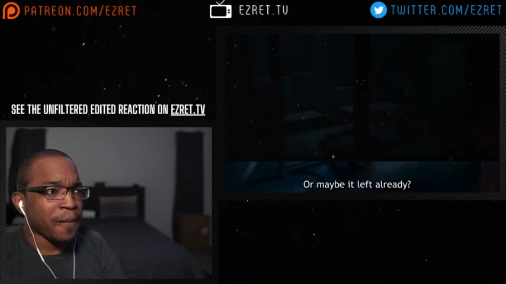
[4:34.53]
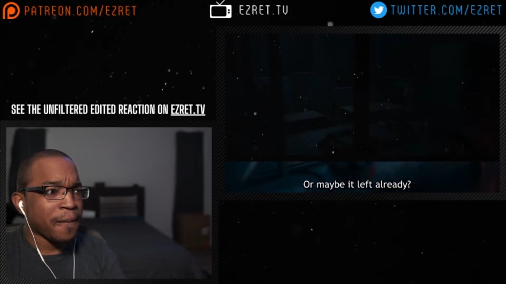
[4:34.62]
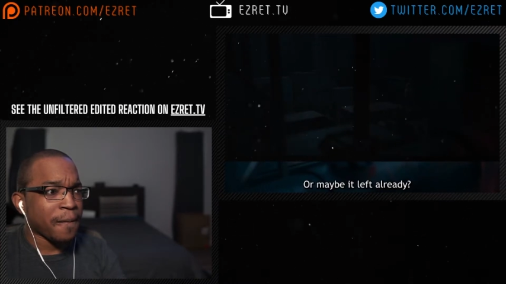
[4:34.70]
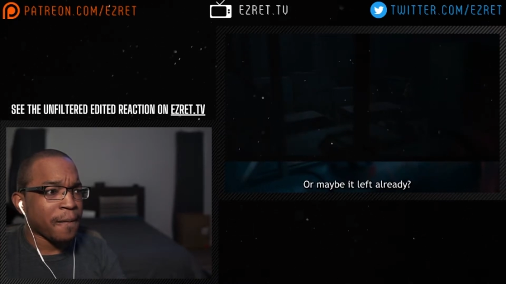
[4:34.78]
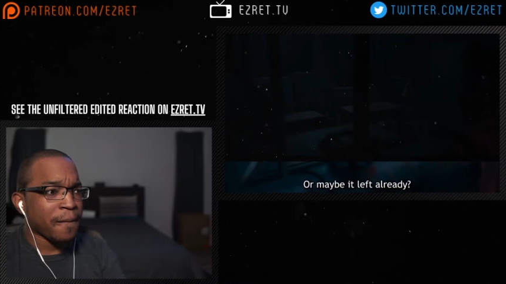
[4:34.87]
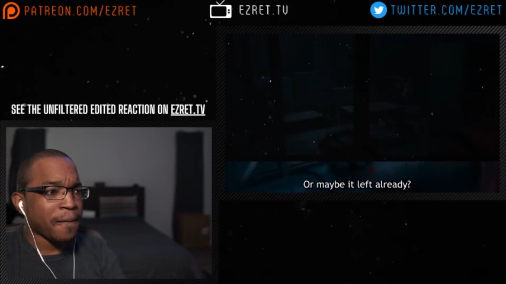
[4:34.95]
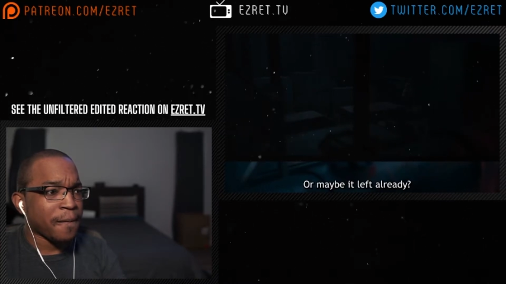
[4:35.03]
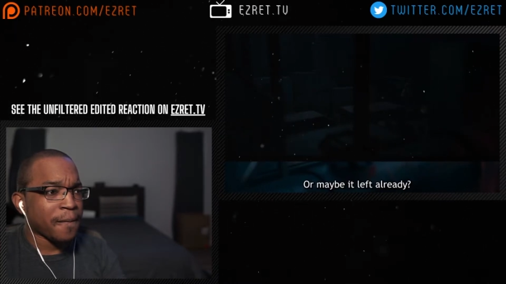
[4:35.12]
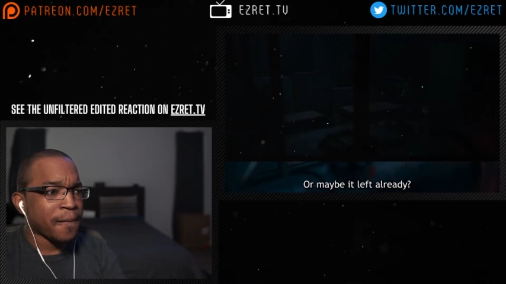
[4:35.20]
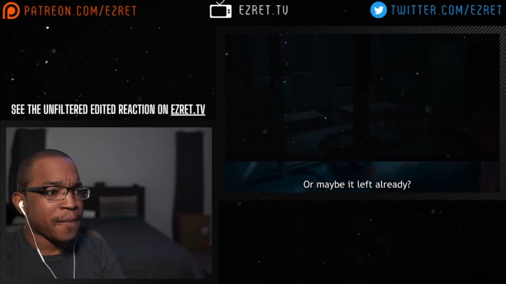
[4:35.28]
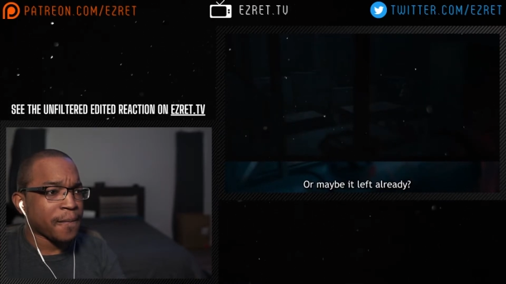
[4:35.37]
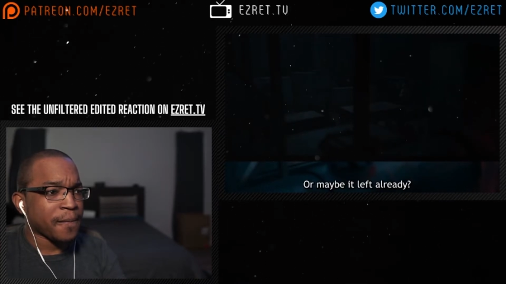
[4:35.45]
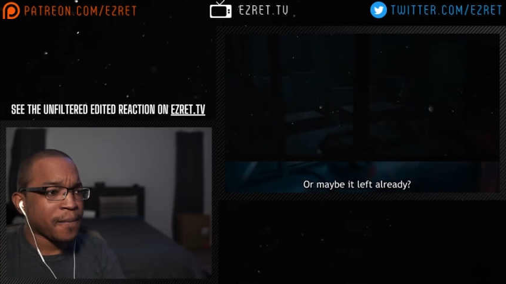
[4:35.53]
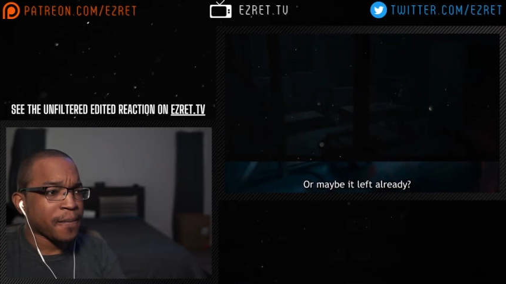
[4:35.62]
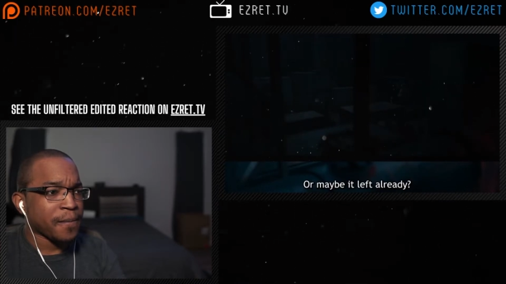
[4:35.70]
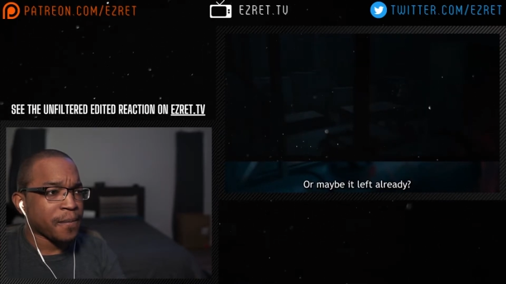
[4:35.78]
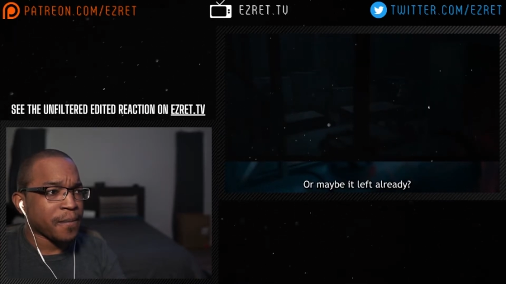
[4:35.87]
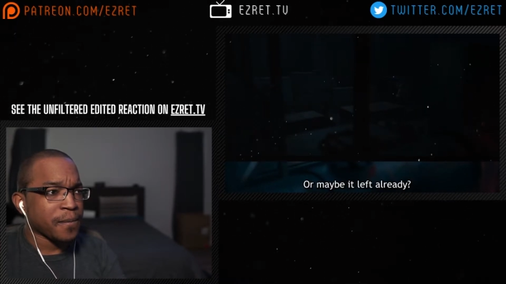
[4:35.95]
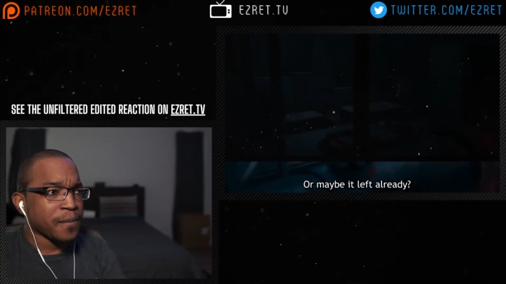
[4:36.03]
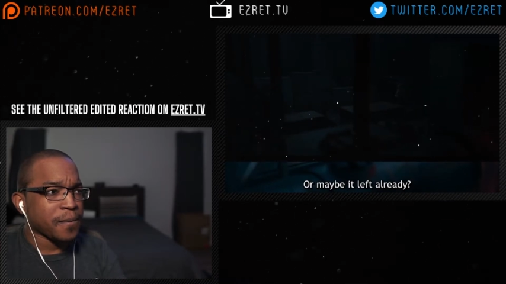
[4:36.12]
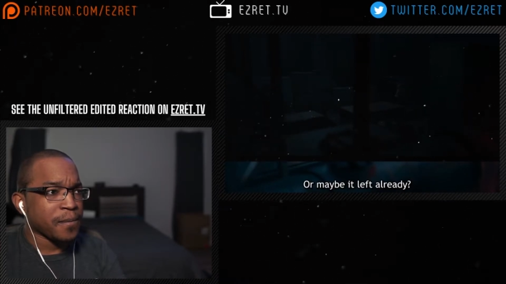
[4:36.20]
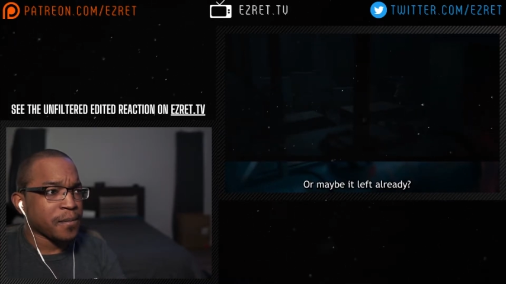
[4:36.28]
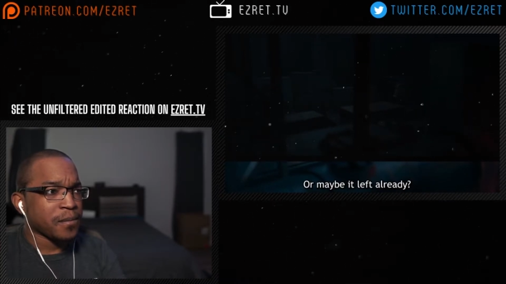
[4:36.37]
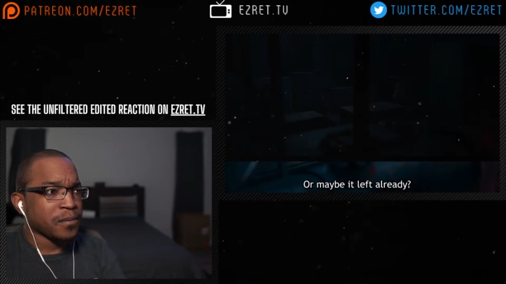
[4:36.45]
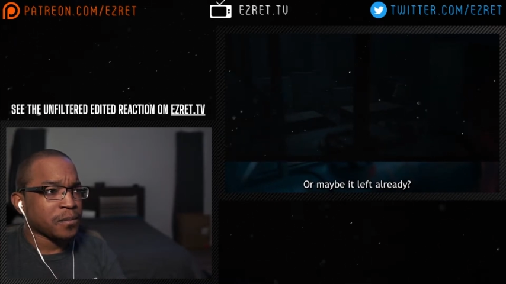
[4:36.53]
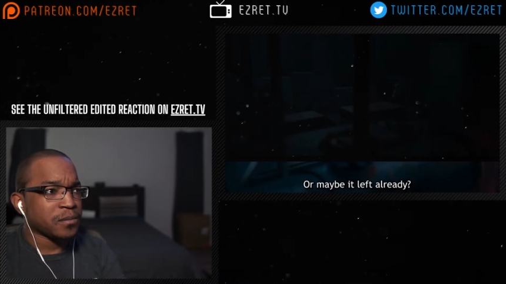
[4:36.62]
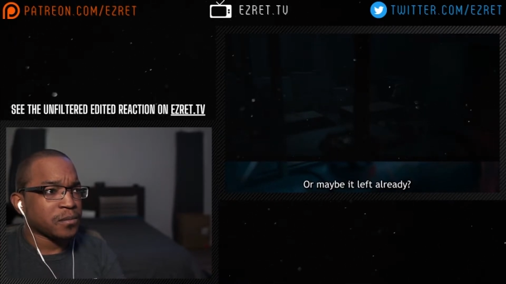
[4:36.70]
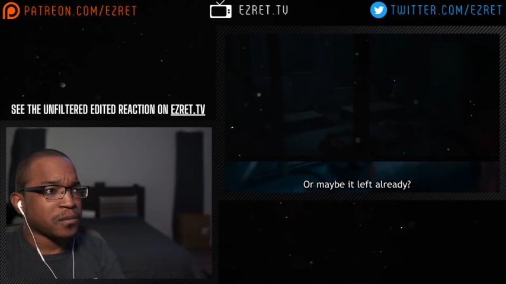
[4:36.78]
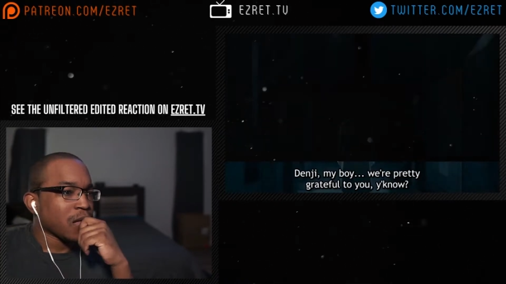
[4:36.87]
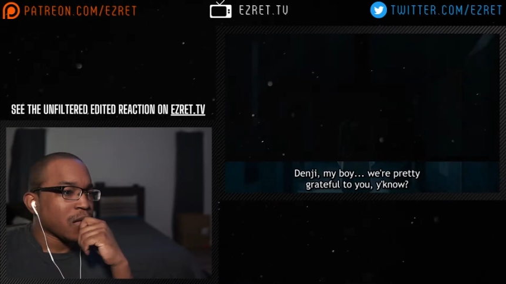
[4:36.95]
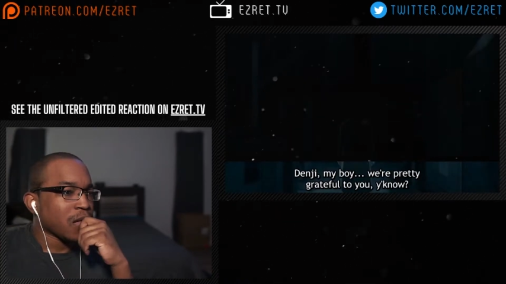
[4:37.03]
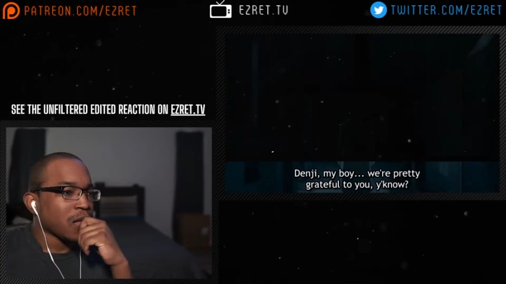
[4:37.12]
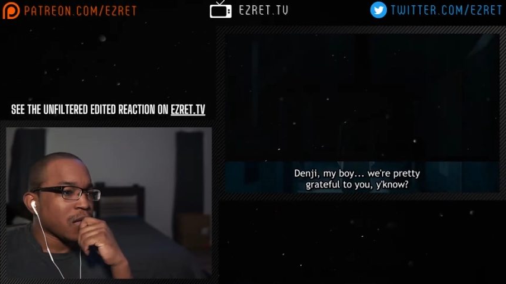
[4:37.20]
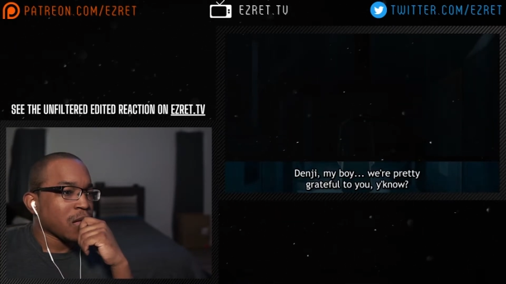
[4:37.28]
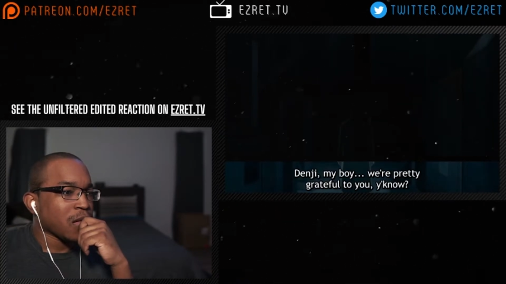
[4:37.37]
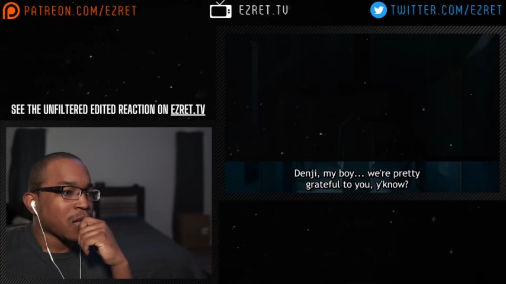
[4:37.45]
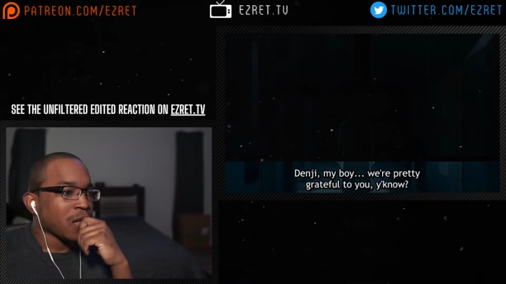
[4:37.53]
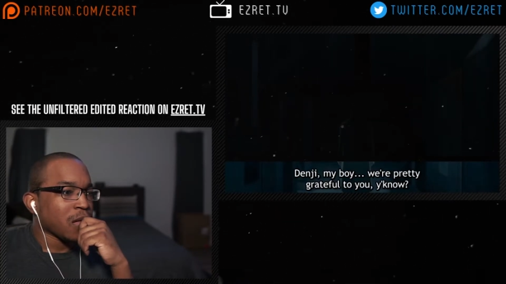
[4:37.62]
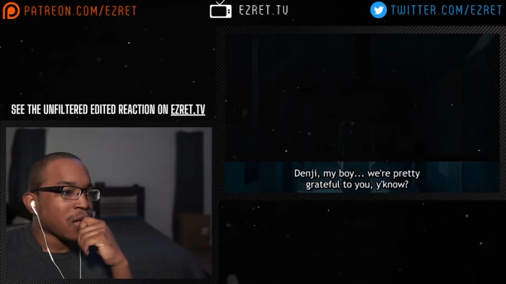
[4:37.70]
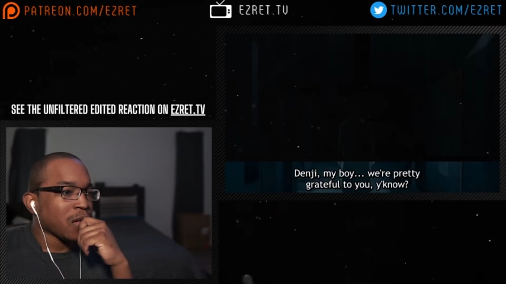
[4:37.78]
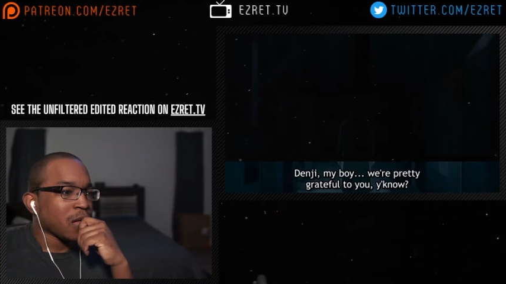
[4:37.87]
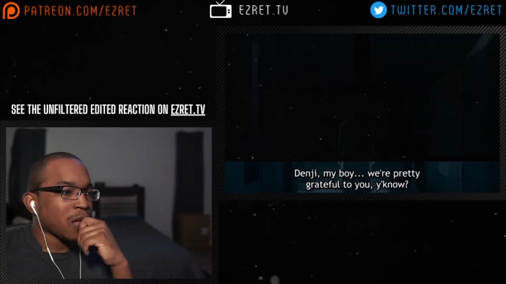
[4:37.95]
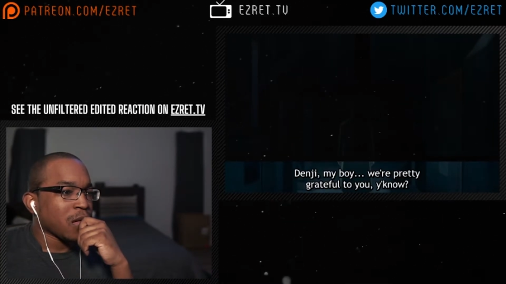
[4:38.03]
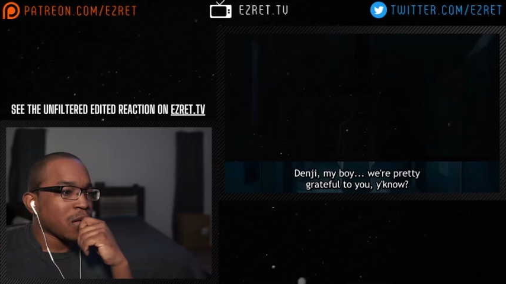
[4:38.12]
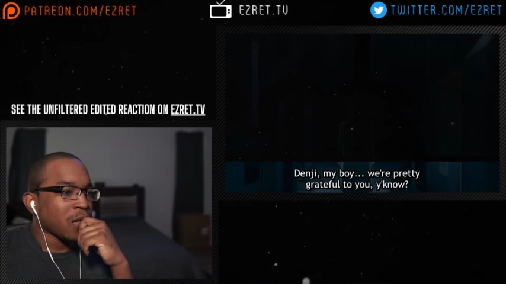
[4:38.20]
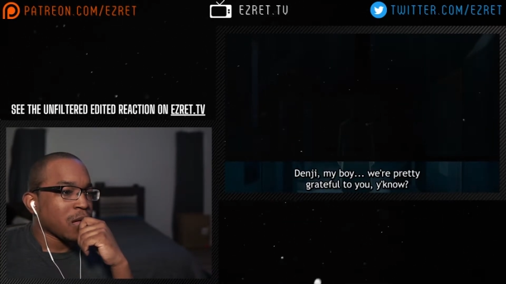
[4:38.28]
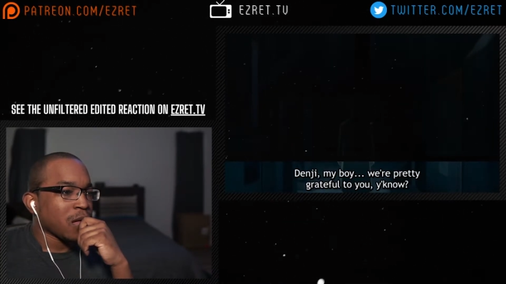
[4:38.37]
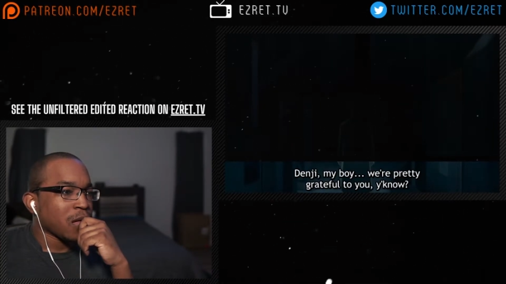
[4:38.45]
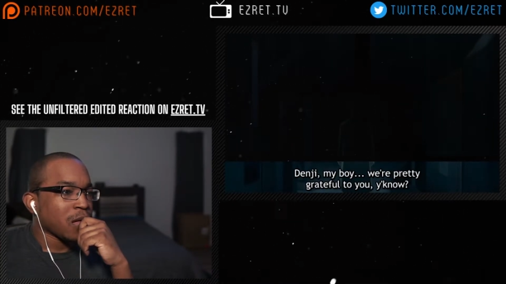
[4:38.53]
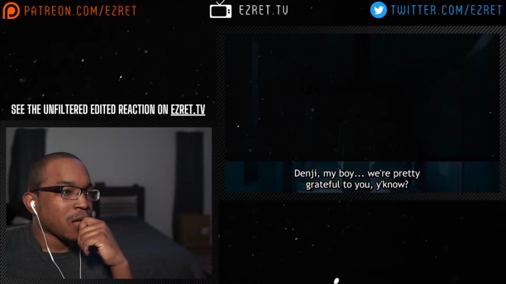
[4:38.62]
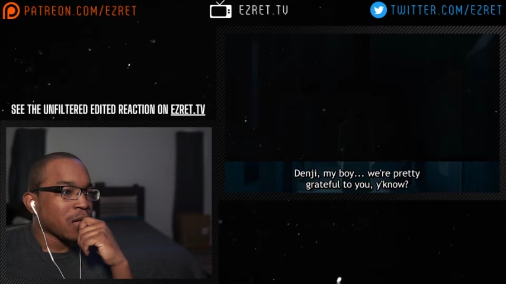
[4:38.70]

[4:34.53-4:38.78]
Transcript: [no speech]